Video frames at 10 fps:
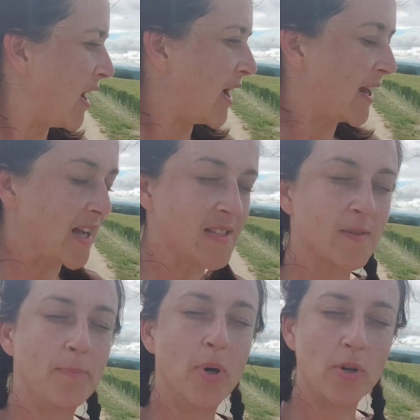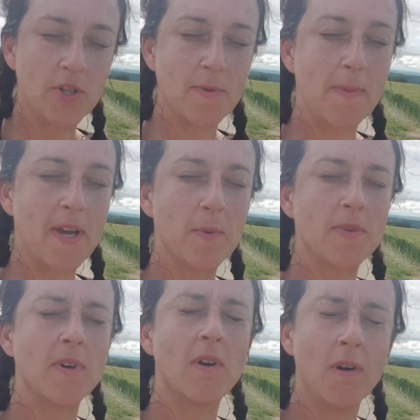And I had to push my bike
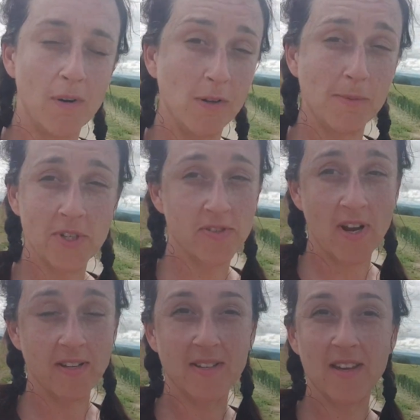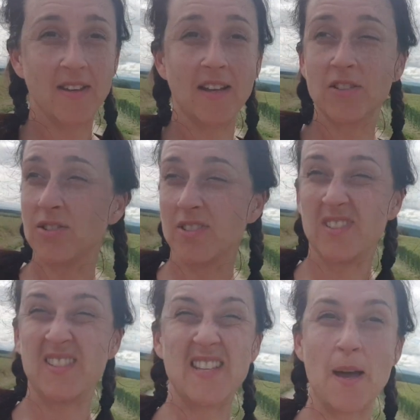with all my strength, and that just
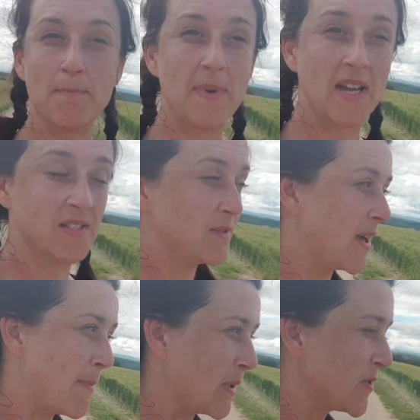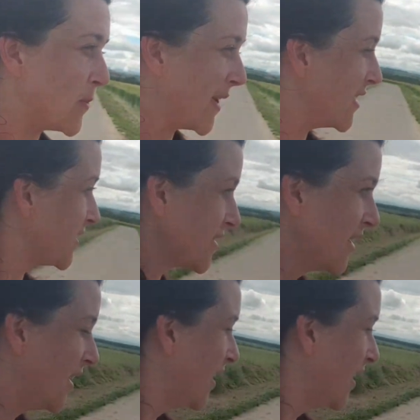zapped me. I had to do that about twice, and